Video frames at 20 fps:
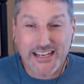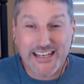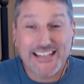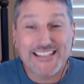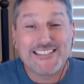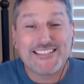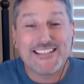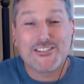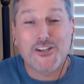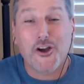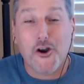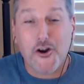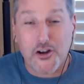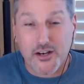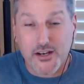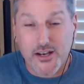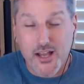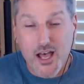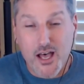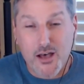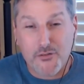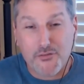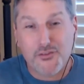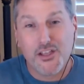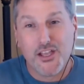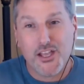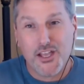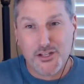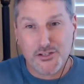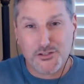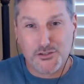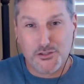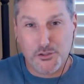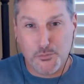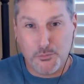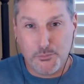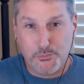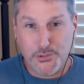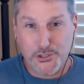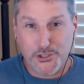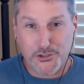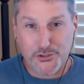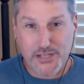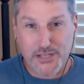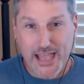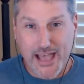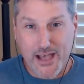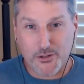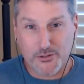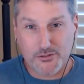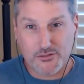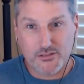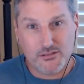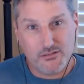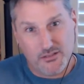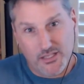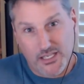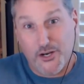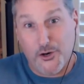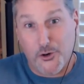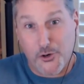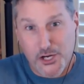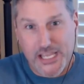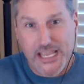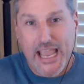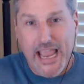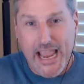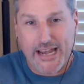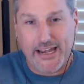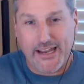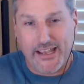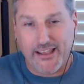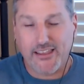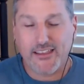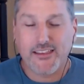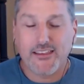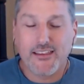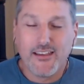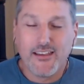It's hard enough to build out an organic